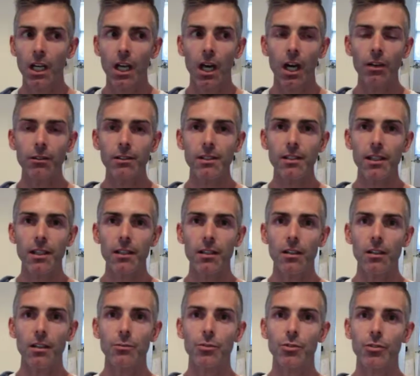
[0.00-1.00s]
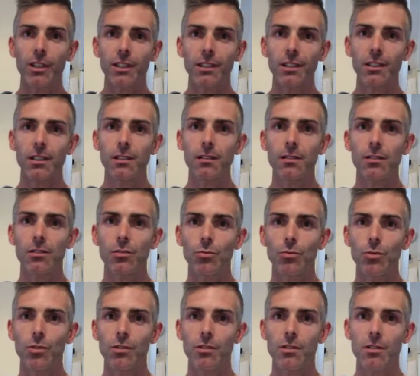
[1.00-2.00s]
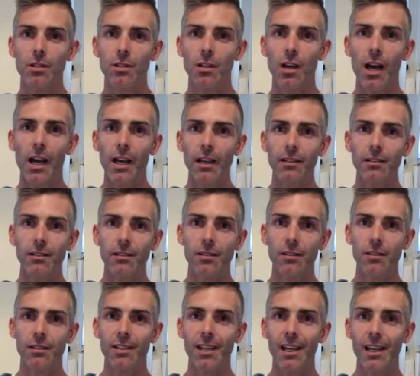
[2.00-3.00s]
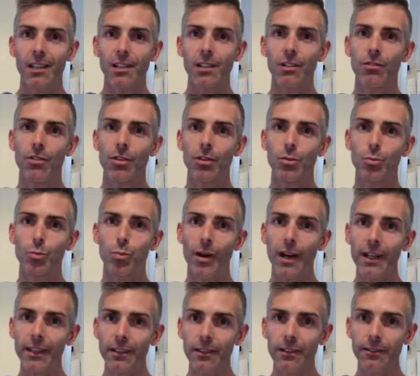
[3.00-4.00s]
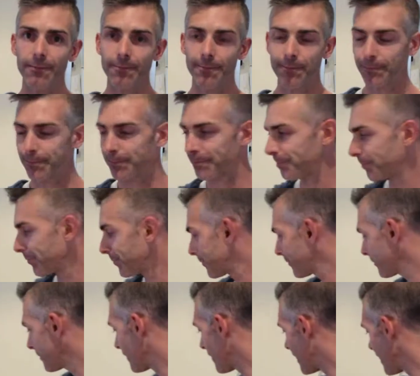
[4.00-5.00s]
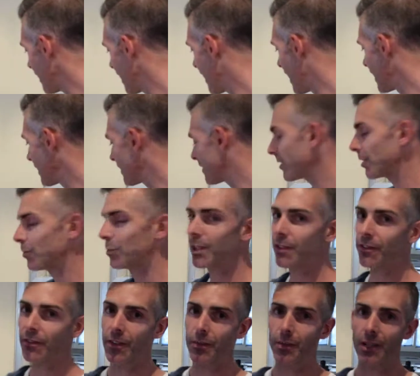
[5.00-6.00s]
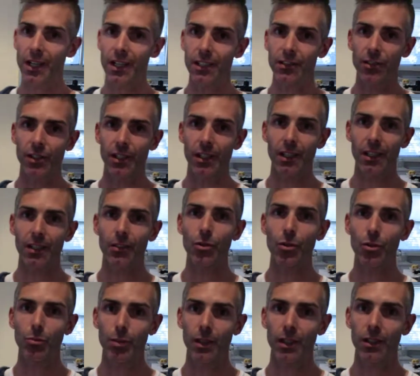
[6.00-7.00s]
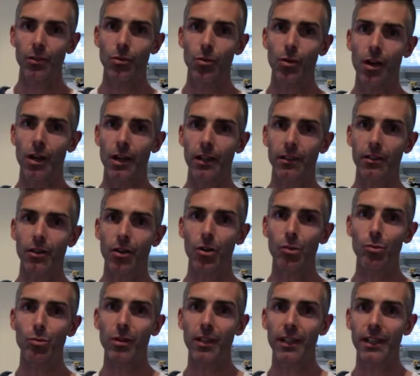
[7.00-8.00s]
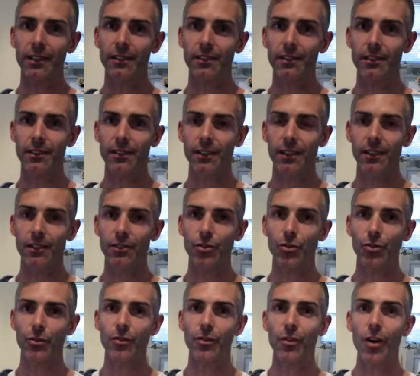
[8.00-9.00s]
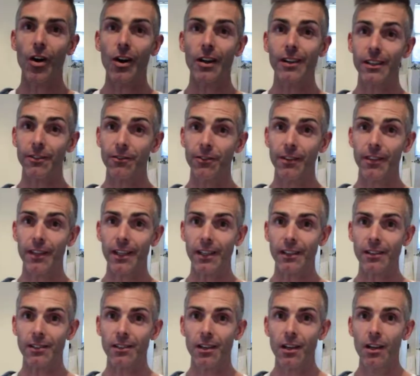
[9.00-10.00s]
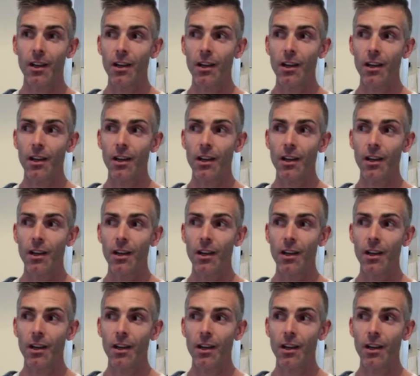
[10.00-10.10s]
I would say that I'm directing this towards an 8 to 10-year-old bracket. So with Fibonacci, it could be quite complex to find different things.